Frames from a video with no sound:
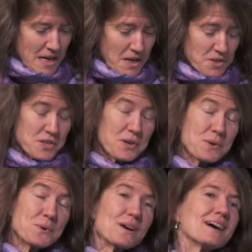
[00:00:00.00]

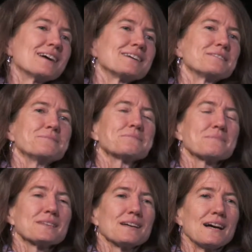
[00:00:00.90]
So
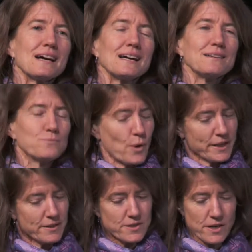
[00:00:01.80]
I
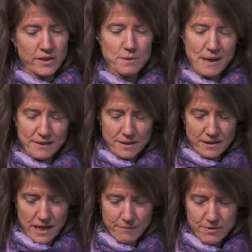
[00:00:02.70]
wanted to talk about the
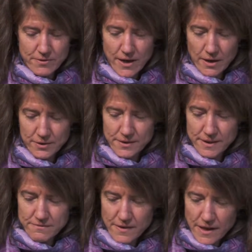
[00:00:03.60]
Collaborative for Health and
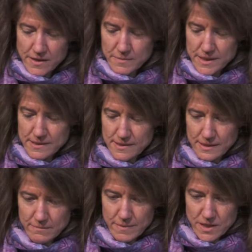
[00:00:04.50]
the Environment.
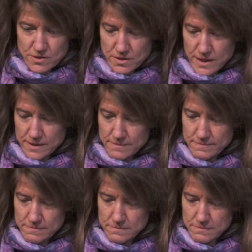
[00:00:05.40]
And make sure I can,
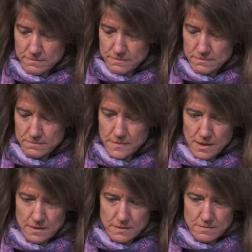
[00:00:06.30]

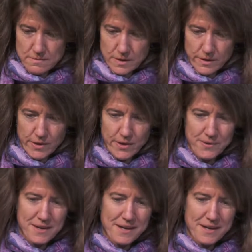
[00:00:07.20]
there we go.